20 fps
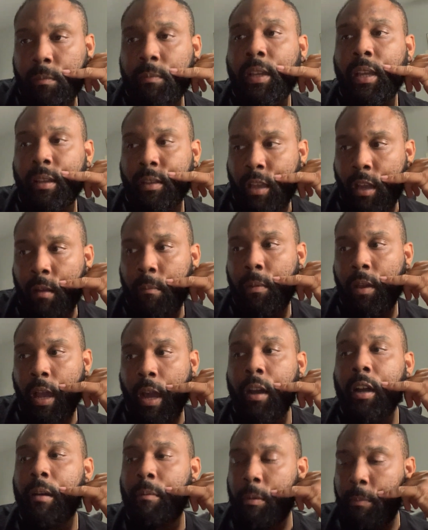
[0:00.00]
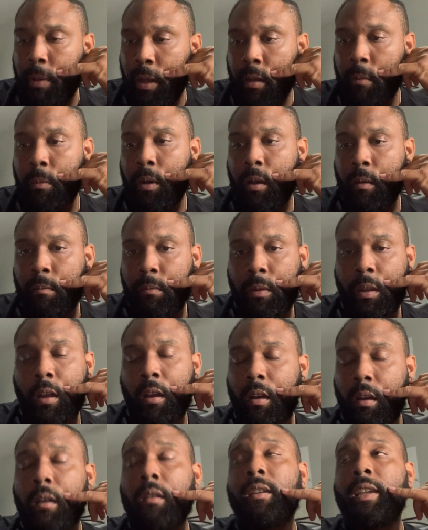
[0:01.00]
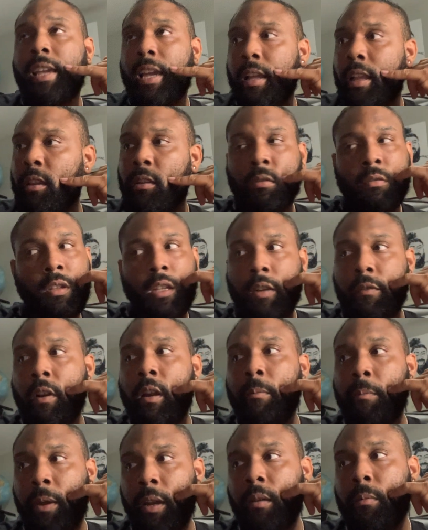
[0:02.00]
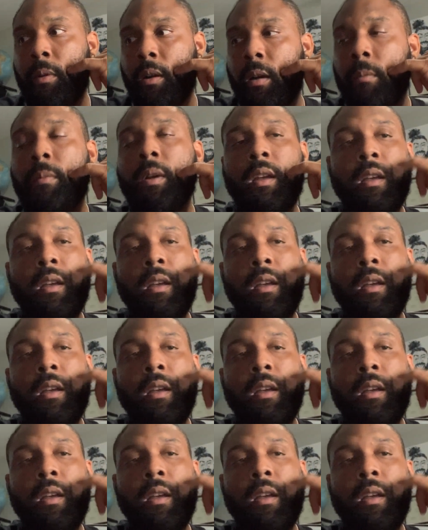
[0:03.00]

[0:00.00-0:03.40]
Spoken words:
Yeah, I'll come and pick him up. Nah, yeah, don't deliver, I'll pick him up.